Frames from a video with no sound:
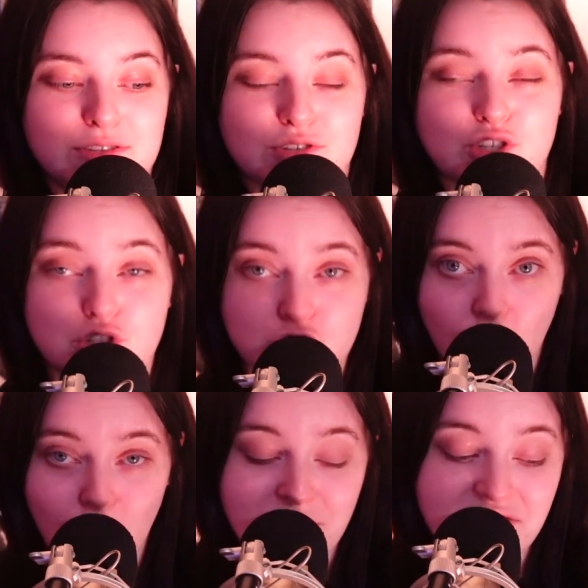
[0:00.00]
So
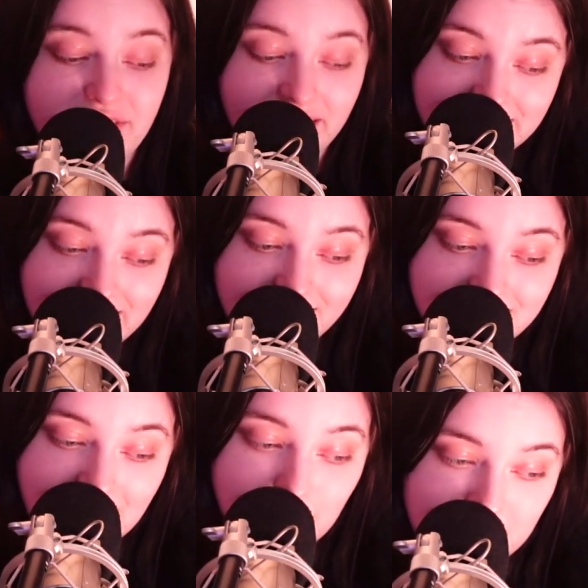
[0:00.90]
stop
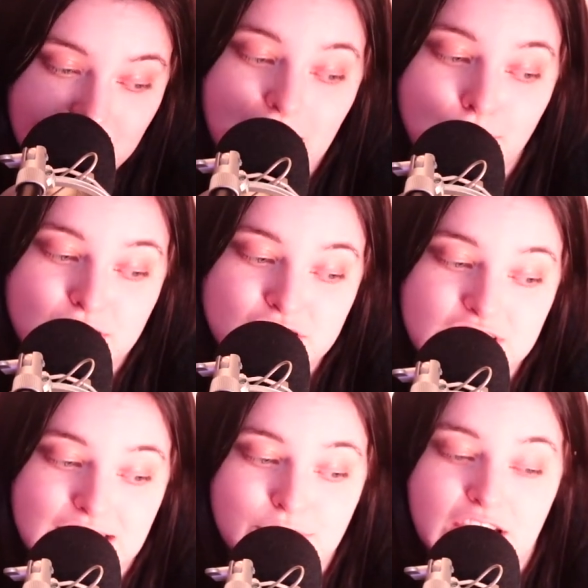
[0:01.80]
thinking about how much
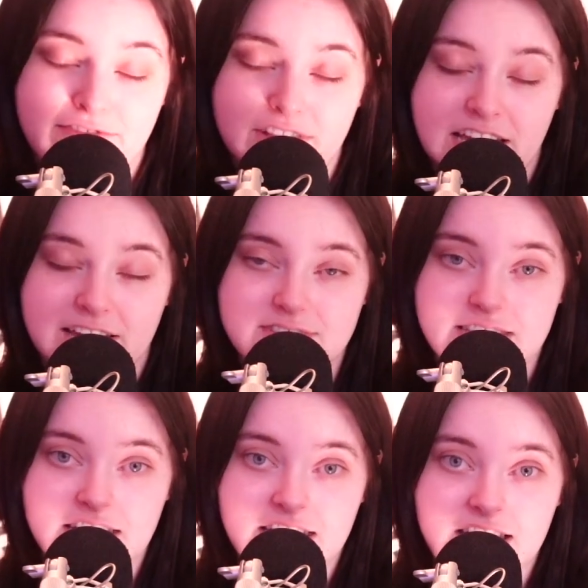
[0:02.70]
time you have left
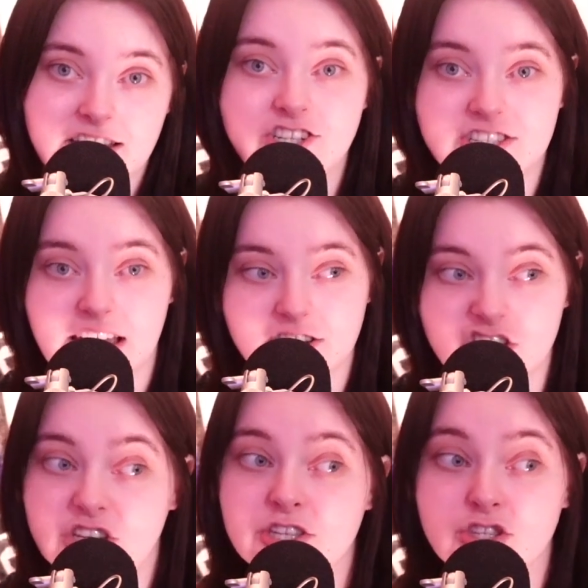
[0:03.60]
and just
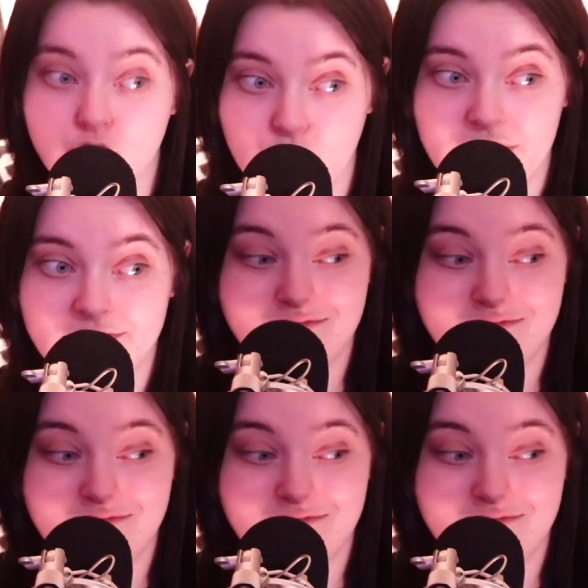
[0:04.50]
actually do it.